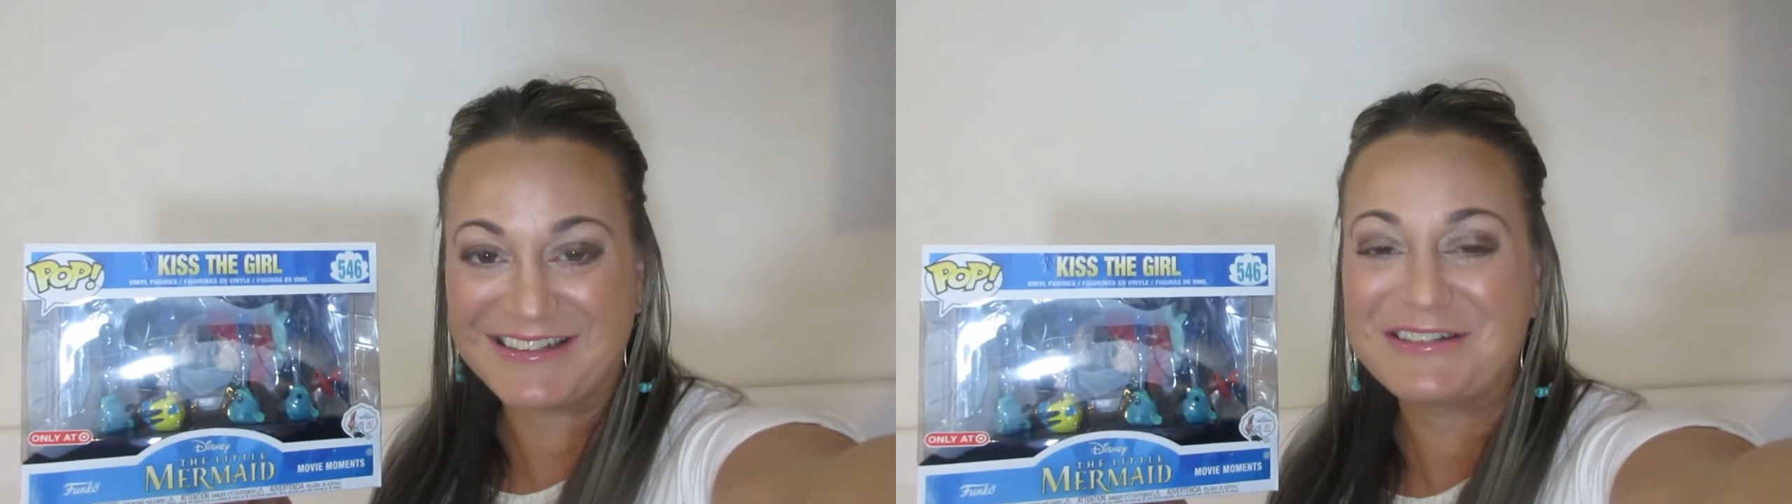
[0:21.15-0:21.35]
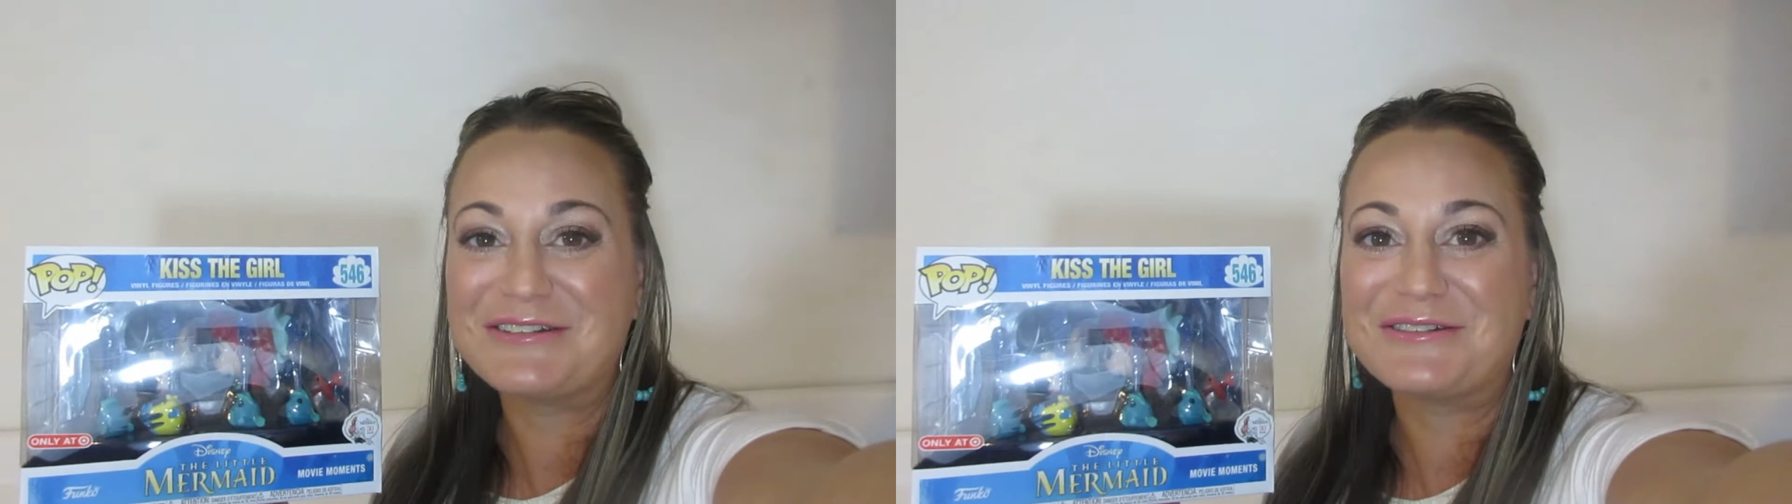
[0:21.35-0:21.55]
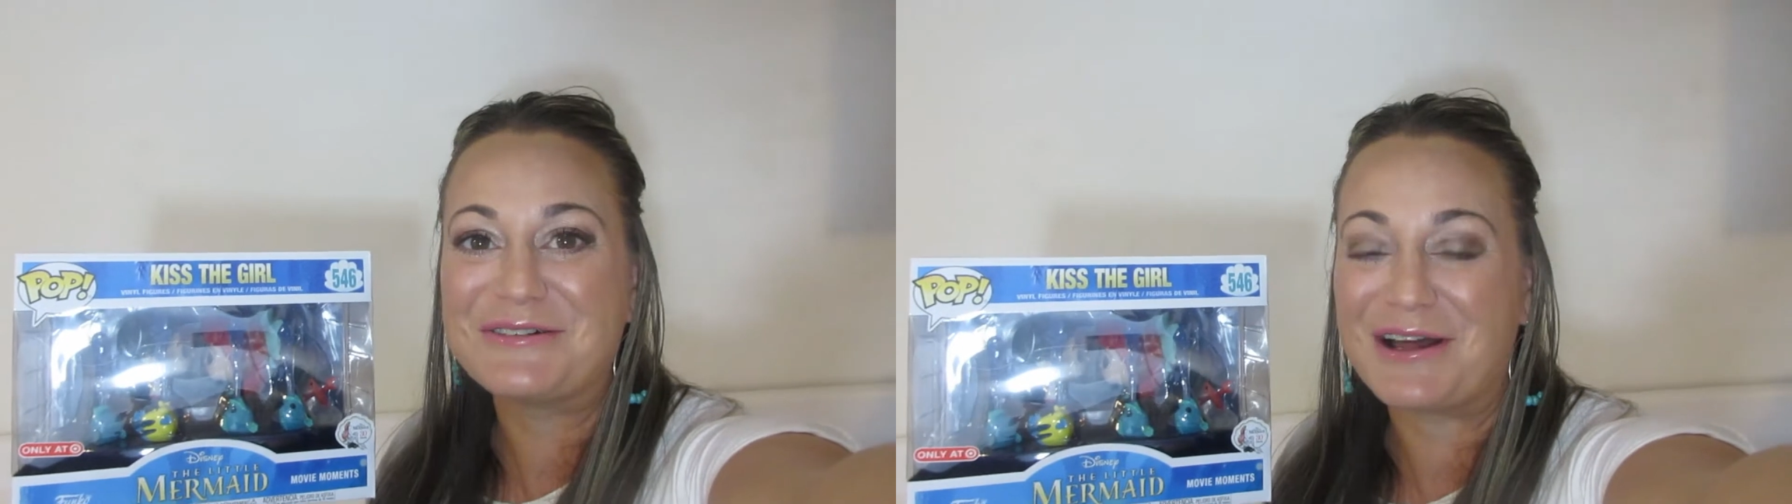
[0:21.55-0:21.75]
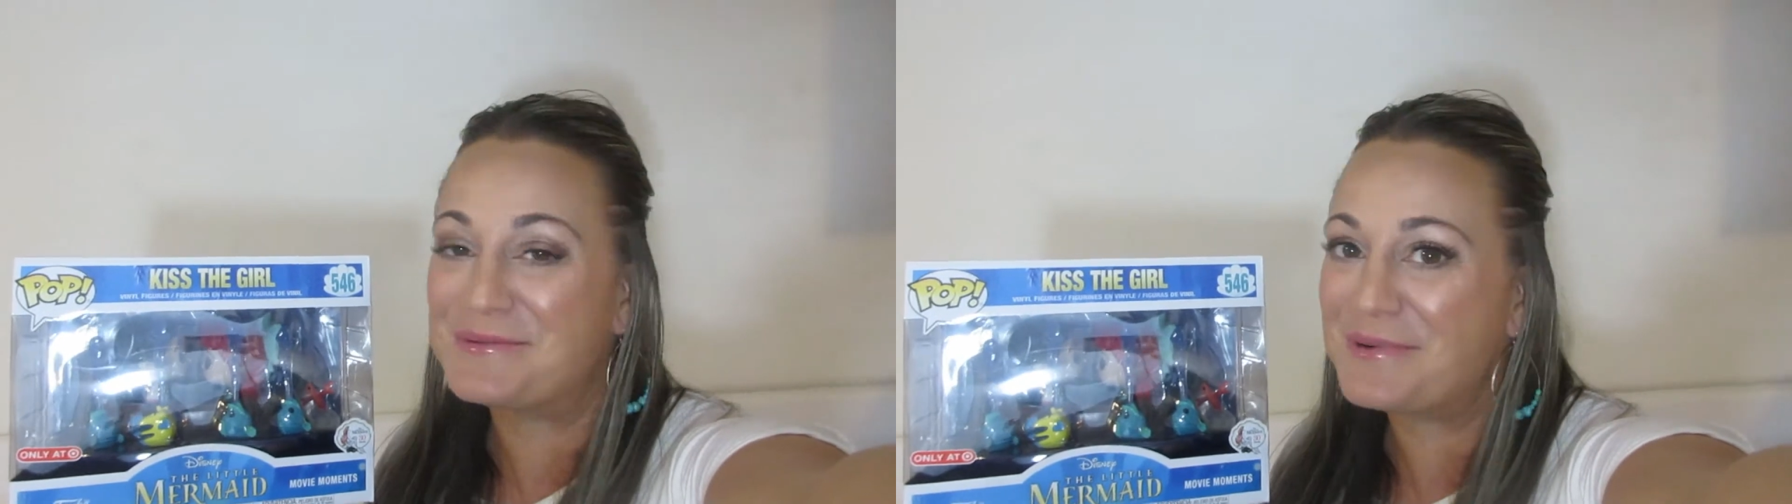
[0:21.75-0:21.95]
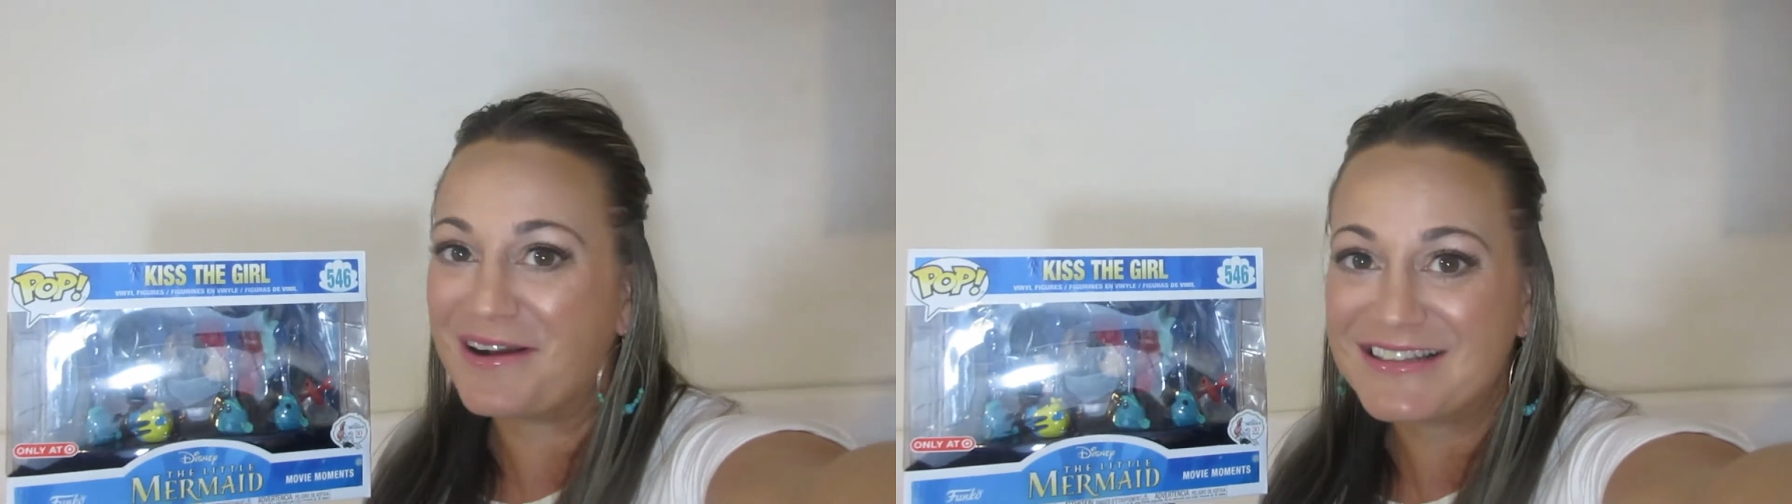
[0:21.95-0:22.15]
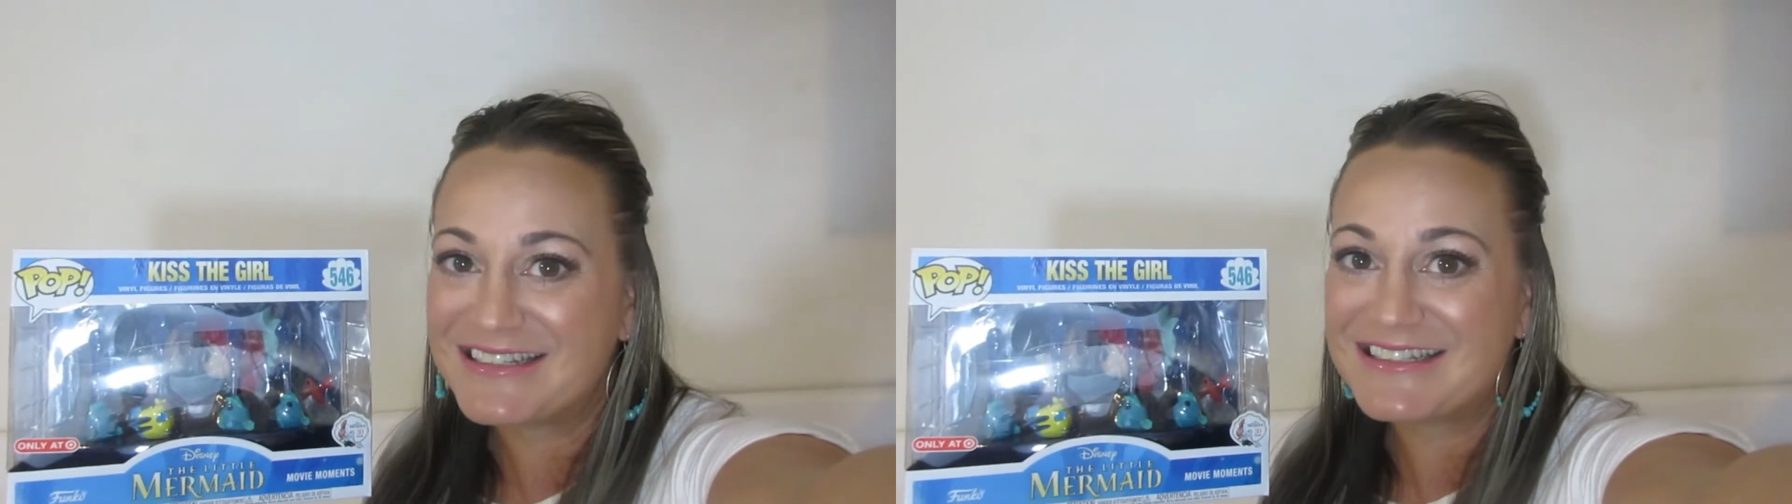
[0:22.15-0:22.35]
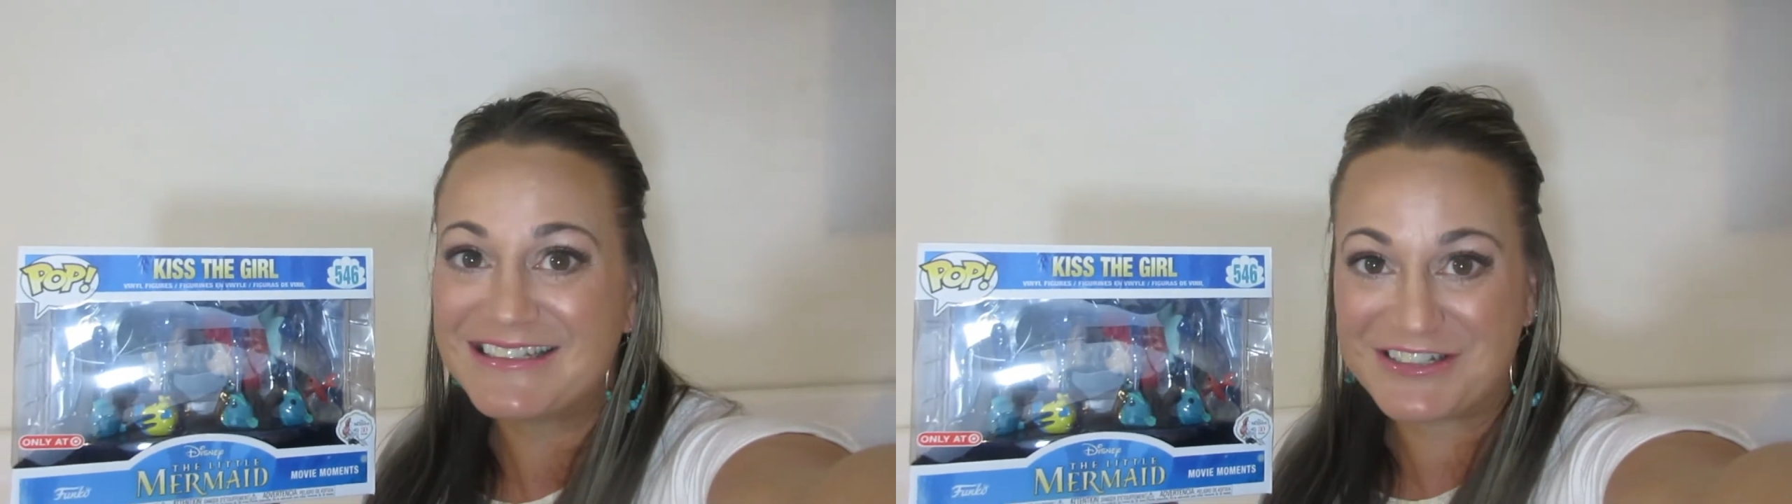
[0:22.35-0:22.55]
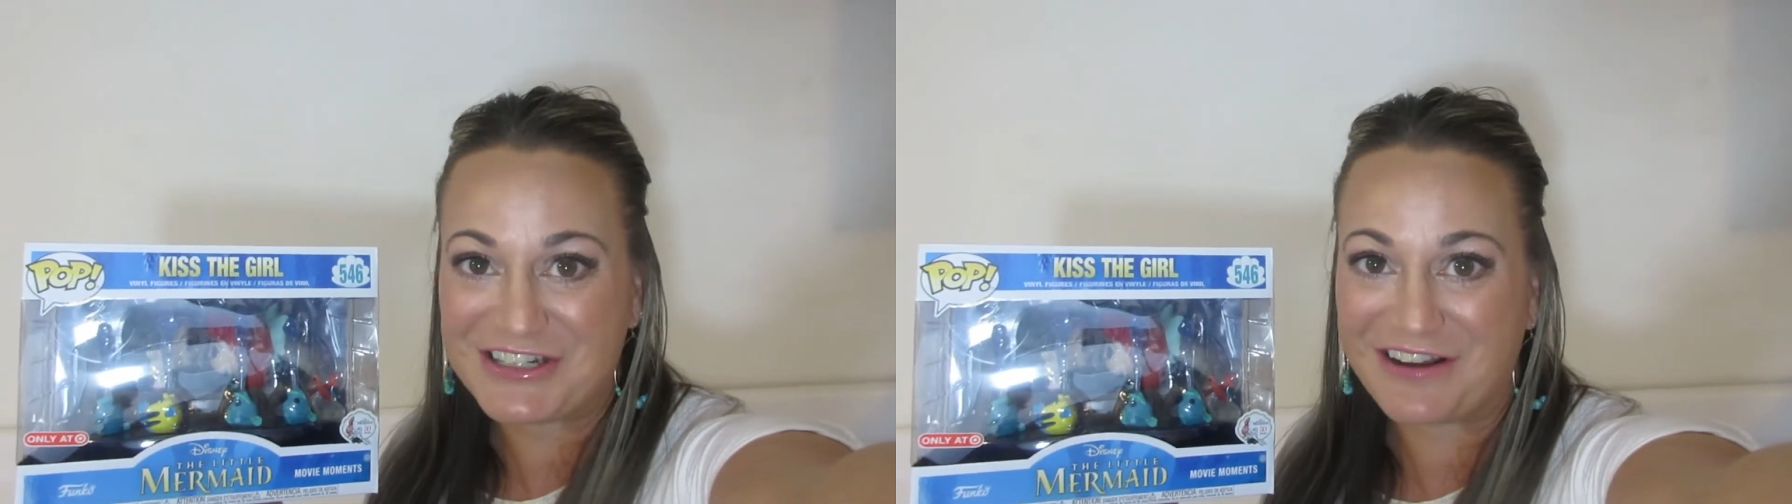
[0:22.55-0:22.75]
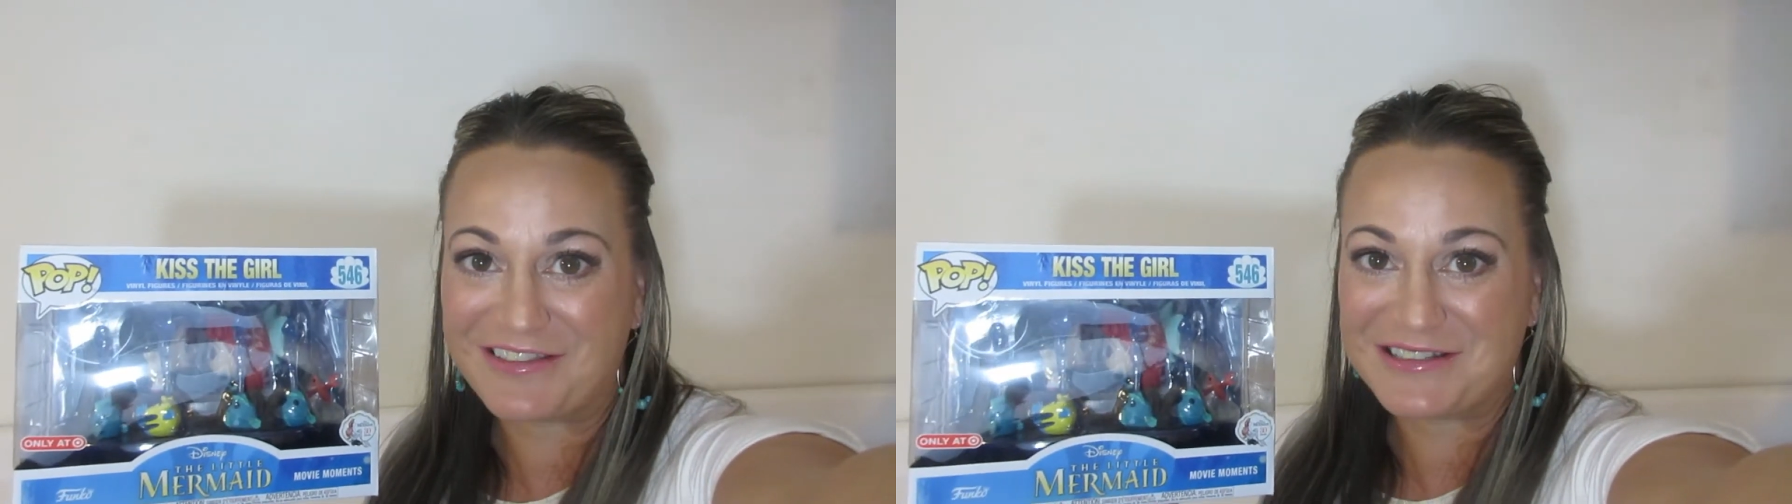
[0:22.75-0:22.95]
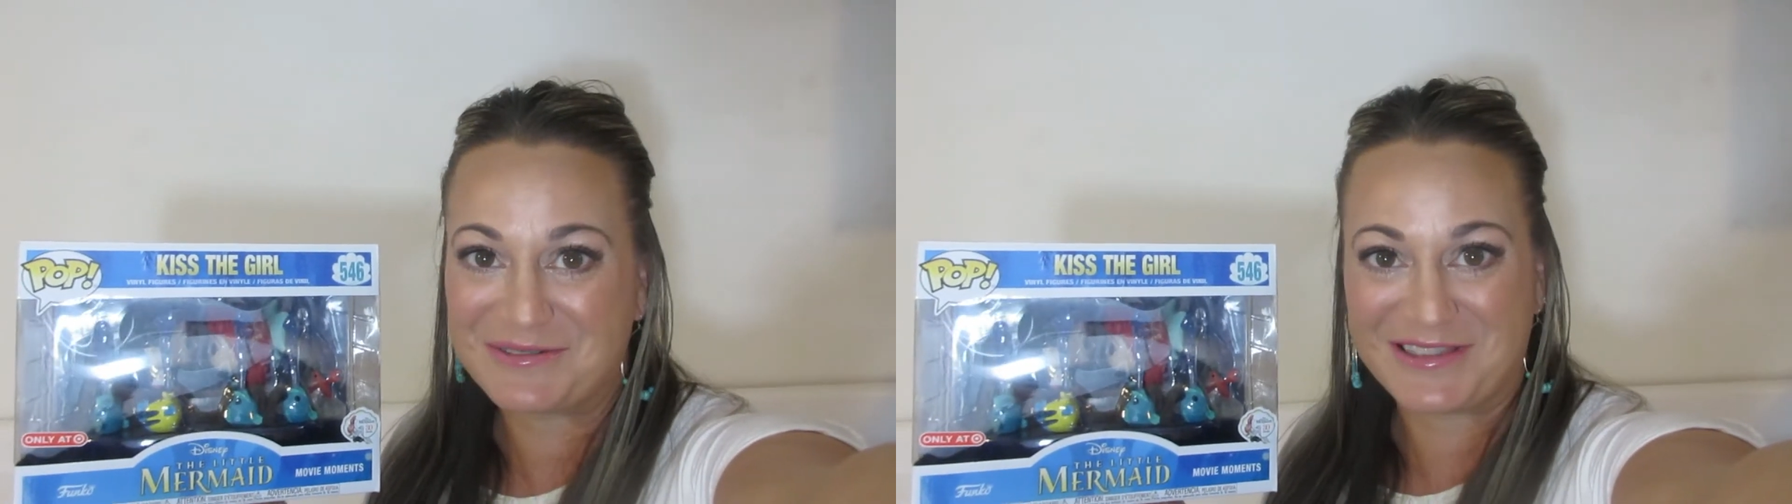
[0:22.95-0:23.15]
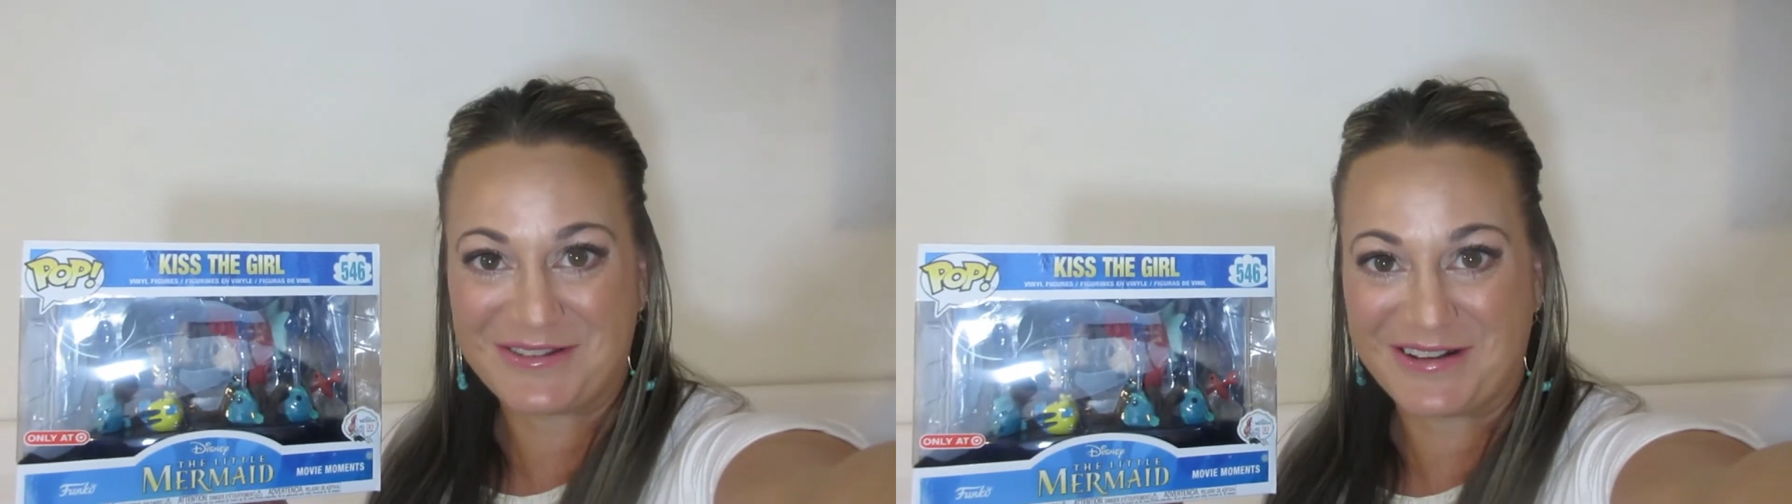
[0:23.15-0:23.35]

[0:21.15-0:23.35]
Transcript: to unbox this and share this with you